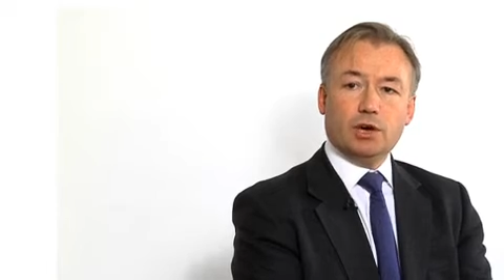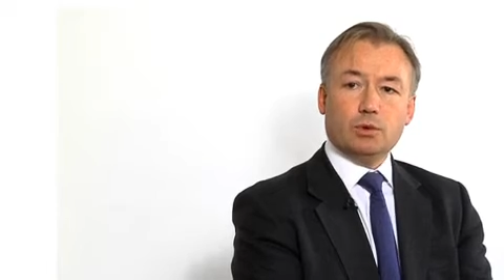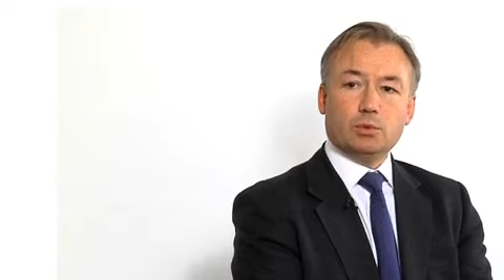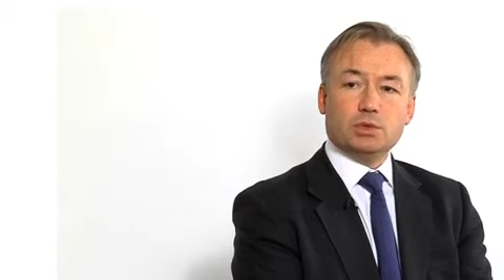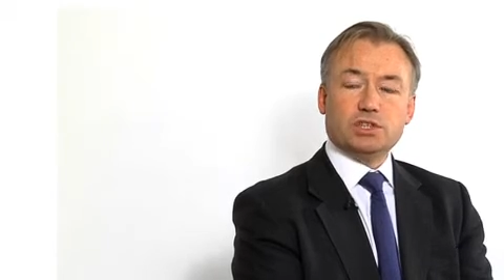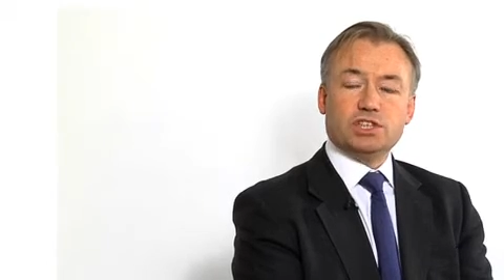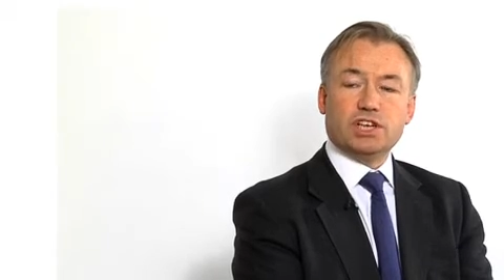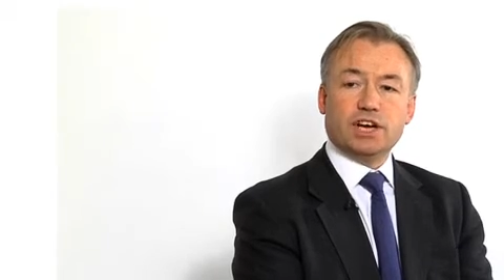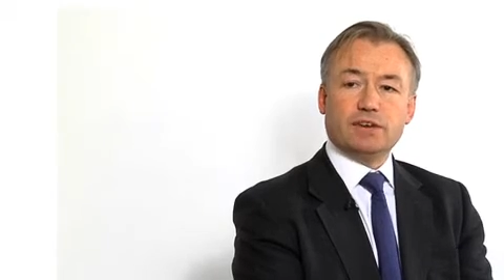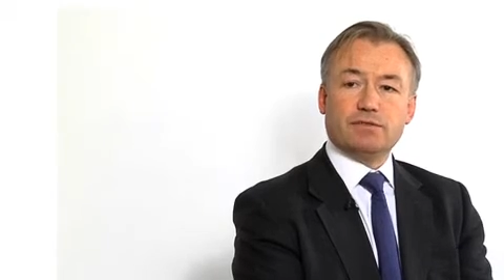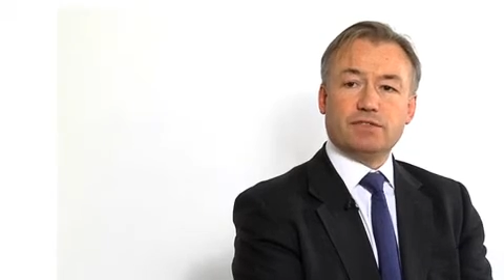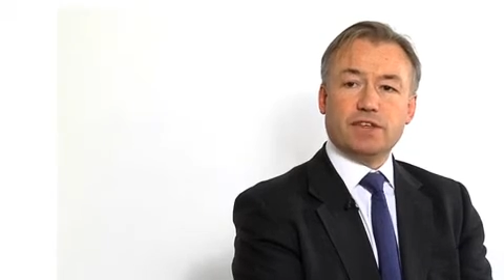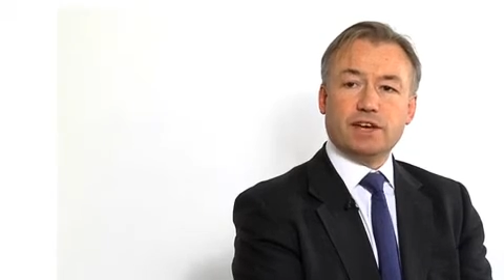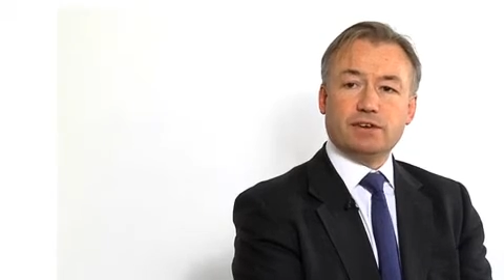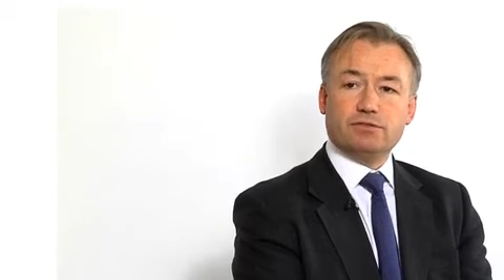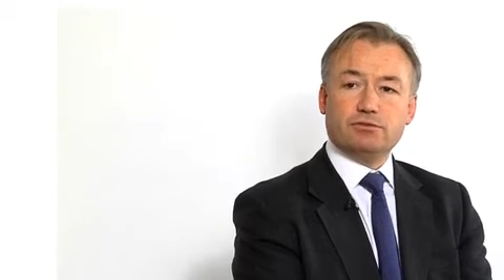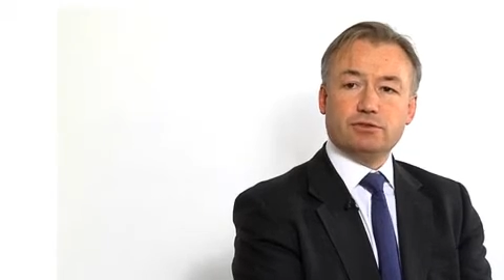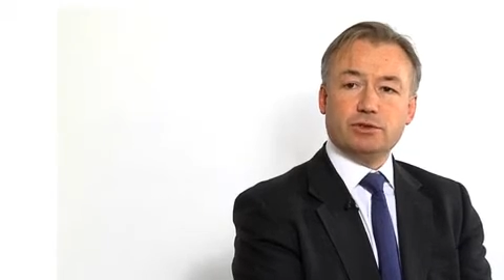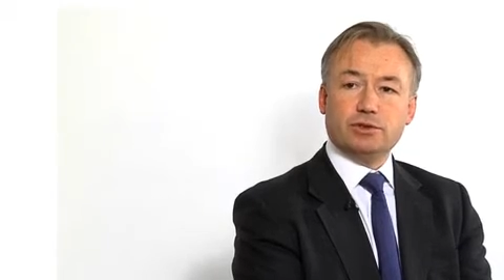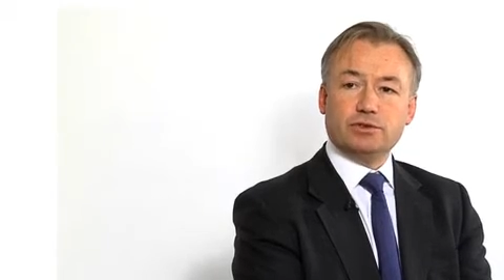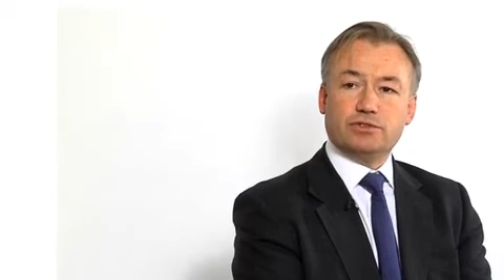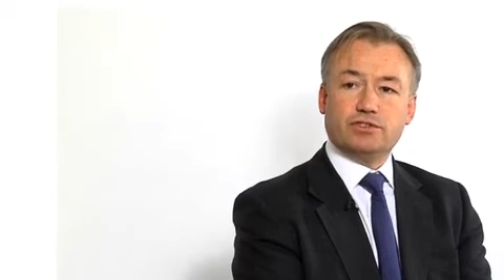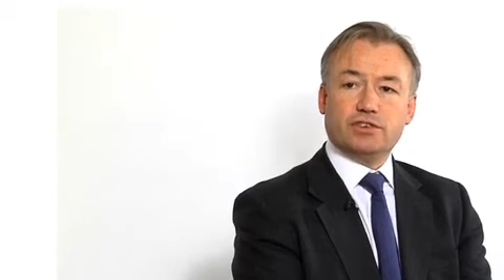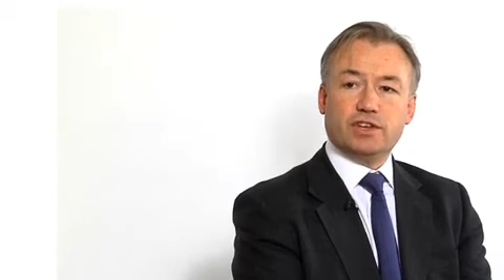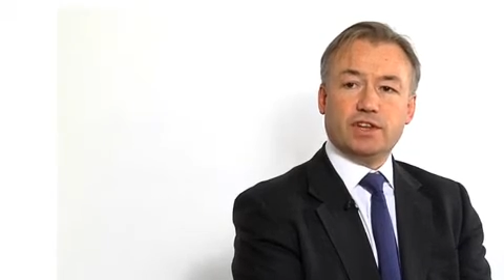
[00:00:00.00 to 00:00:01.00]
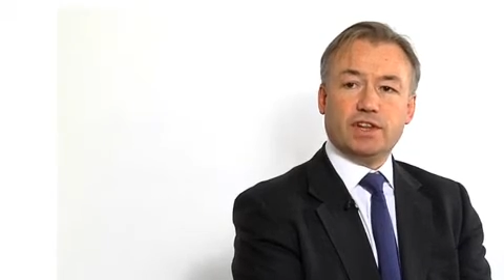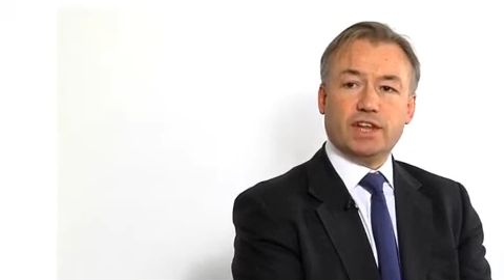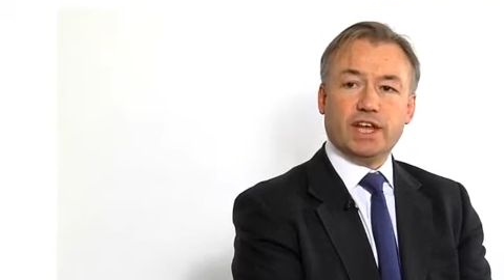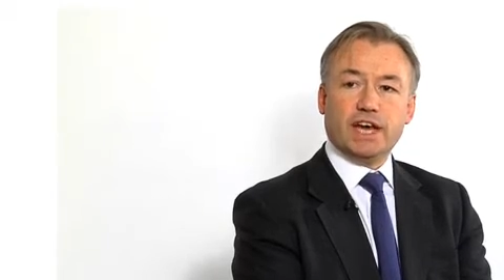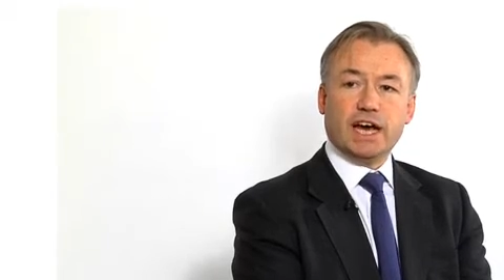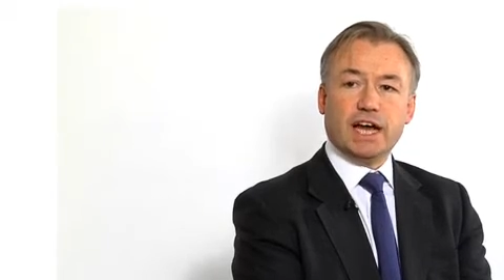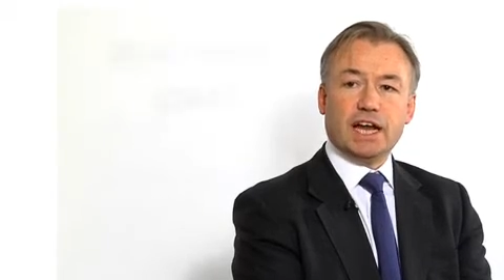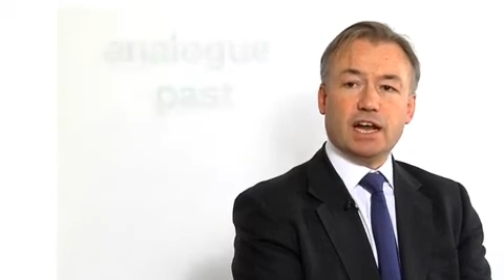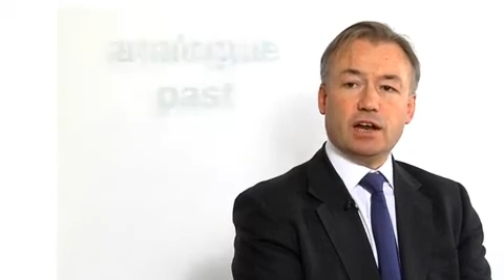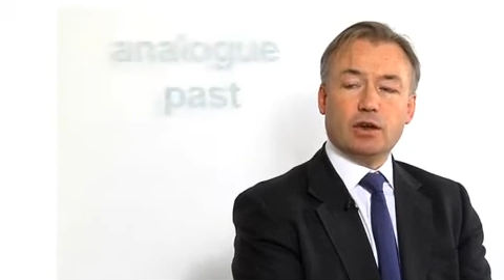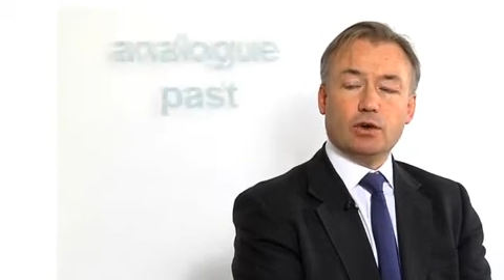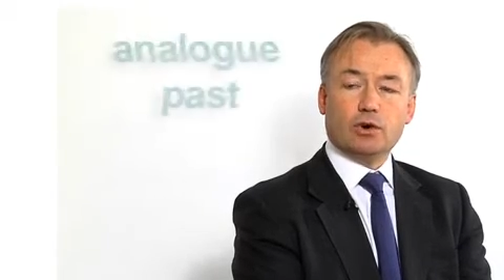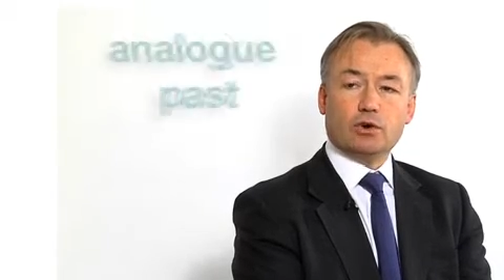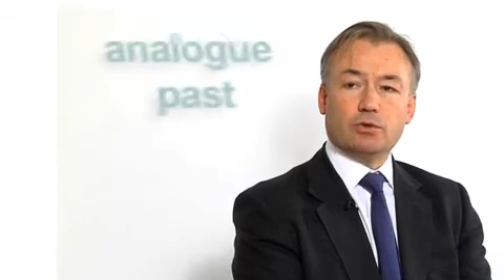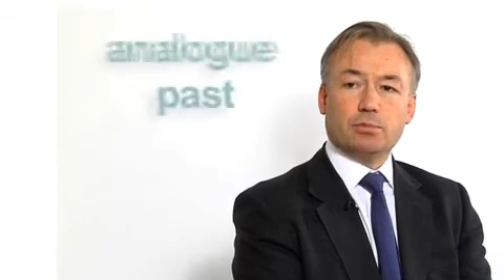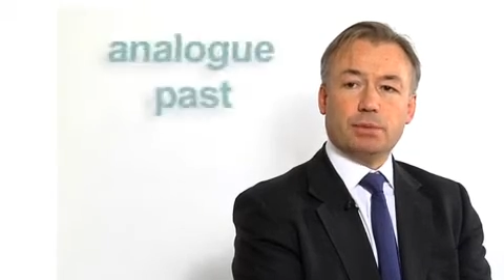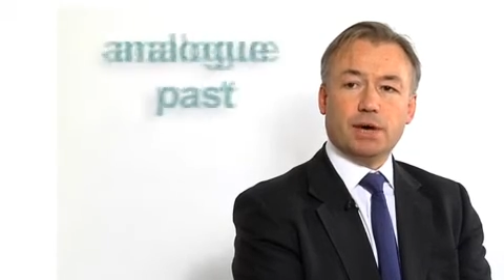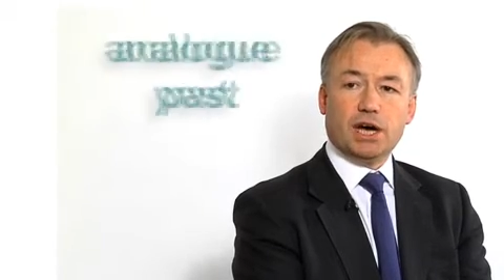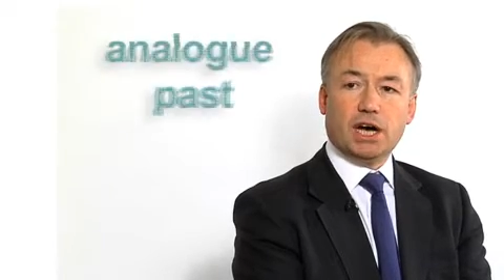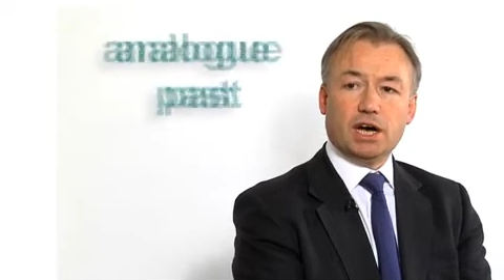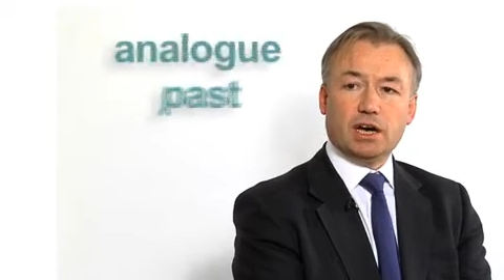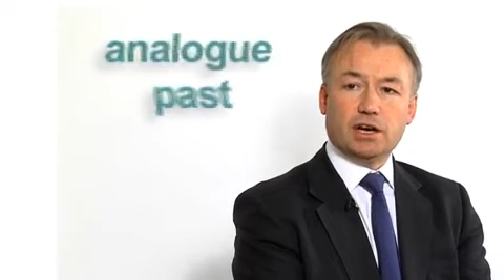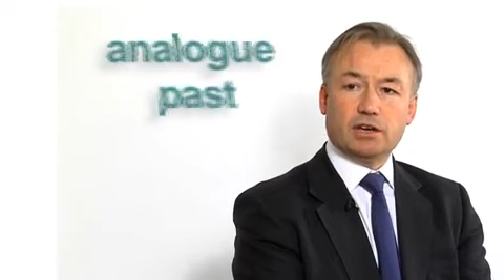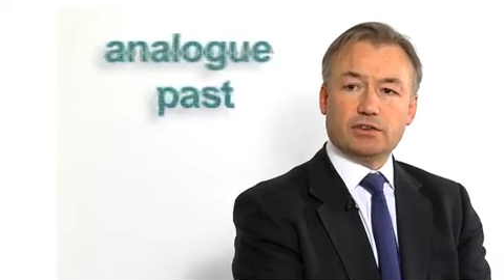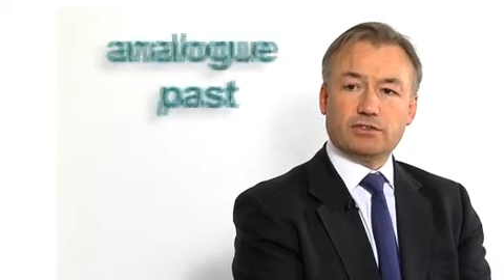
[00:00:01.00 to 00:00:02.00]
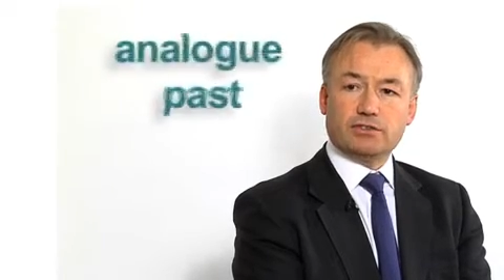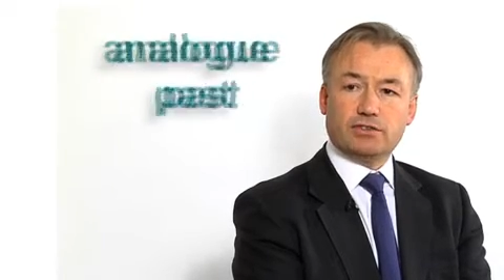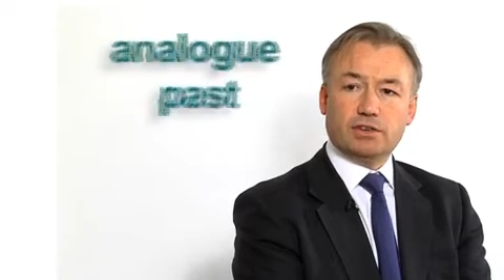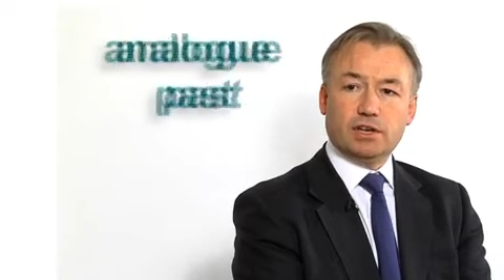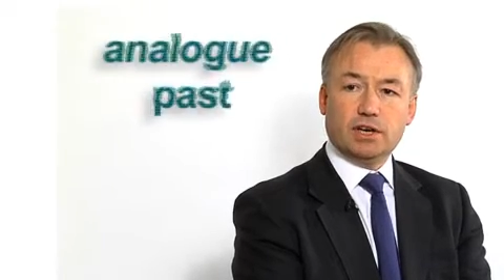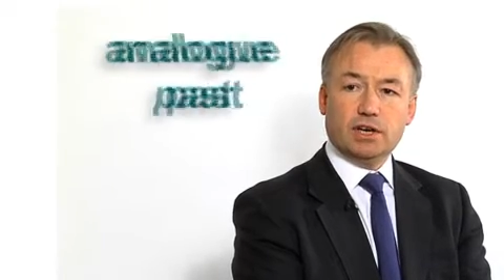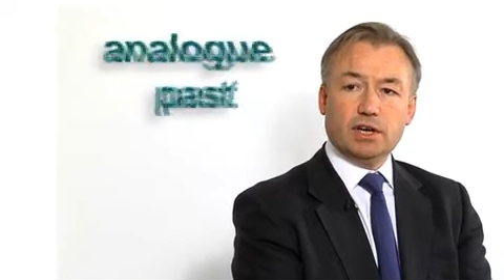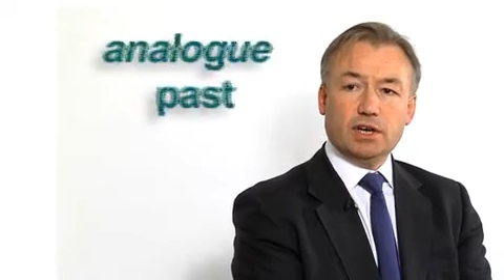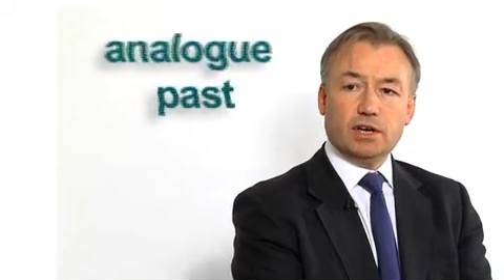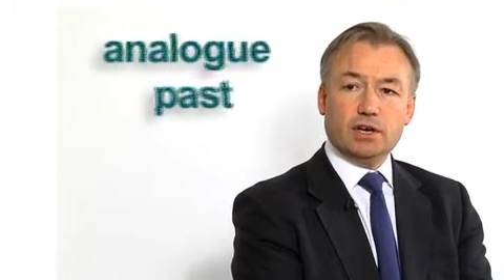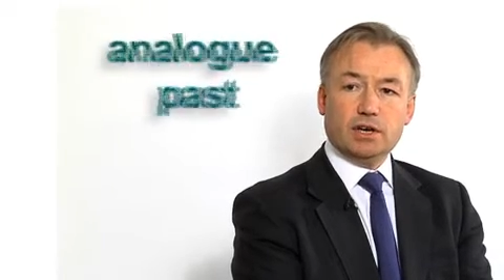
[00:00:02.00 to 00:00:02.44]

which have their roots in the analogue past